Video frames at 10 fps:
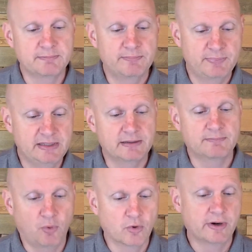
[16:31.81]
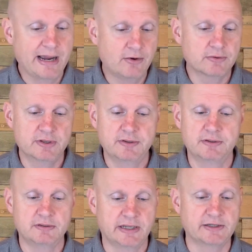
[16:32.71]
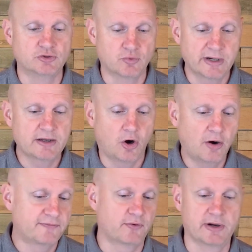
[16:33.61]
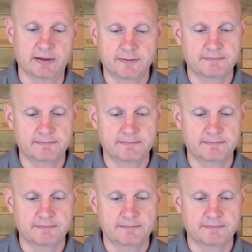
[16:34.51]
being poured out like a drink offering,